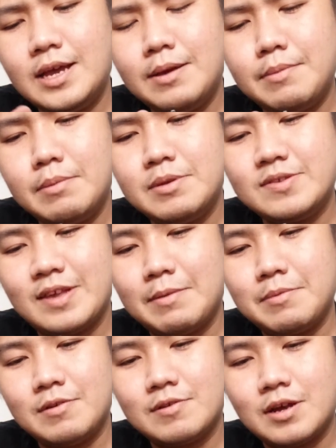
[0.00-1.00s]
maybe
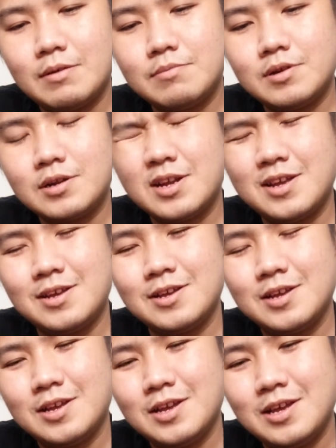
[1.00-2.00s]
semi-rubber,
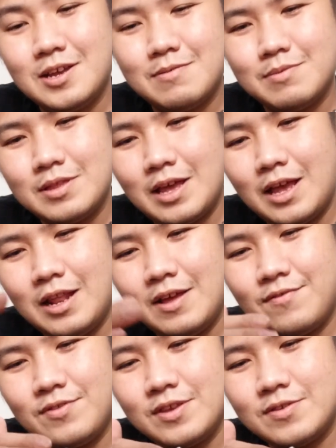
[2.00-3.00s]
but I
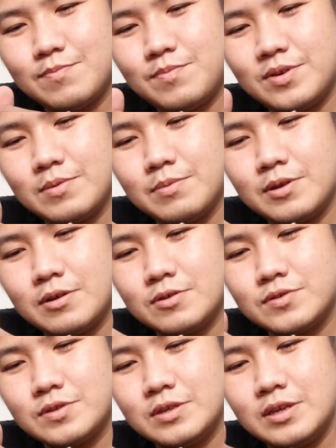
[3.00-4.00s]
love this part
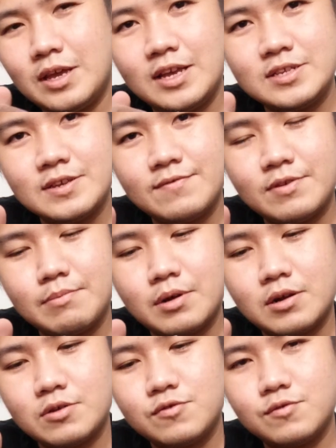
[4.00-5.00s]
because the A7
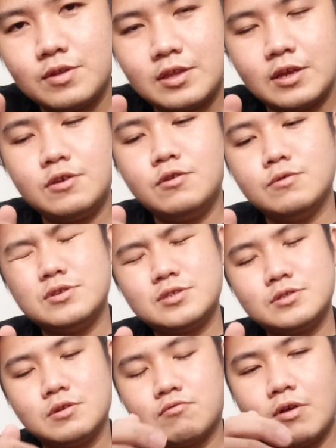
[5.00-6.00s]
Mark II that I
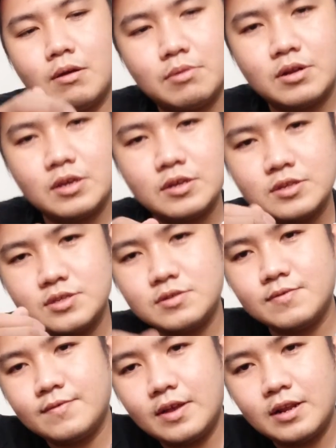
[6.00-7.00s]
use, the rubber is
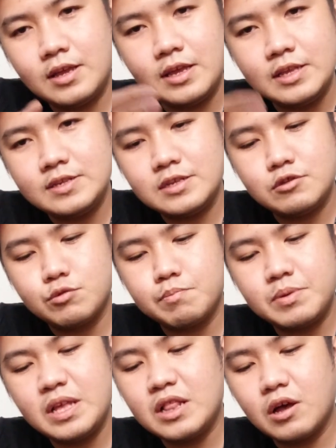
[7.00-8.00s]
very easy to
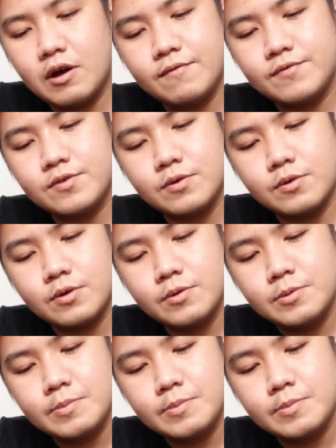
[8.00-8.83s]
peel off. So